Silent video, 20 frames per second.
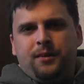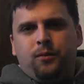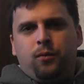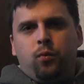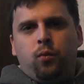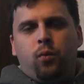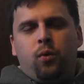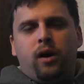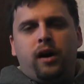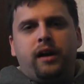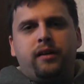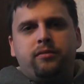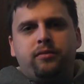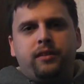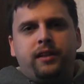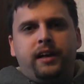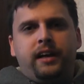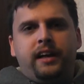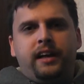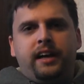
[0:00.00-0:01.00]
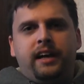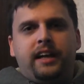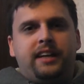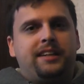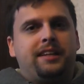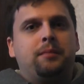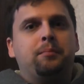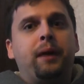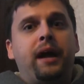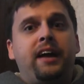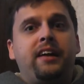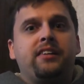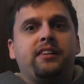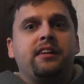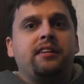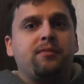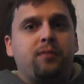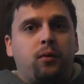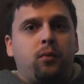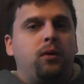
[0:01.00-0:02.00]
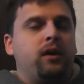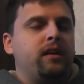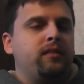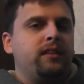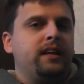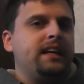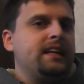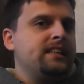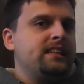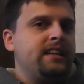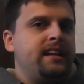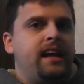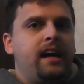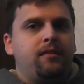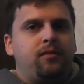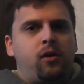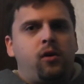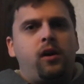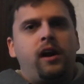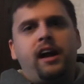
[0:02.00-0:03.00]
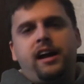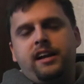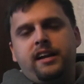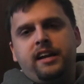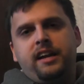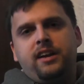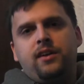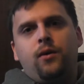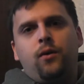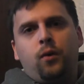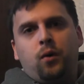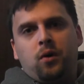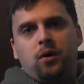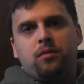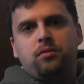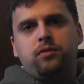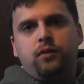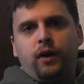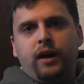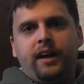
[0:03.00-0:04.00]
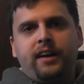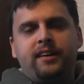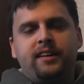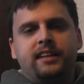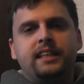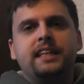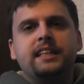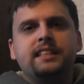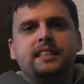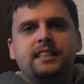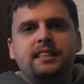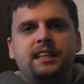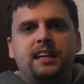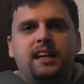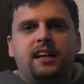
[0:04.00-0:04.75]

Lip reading: it's the basis for one of these never-ending horror franchises.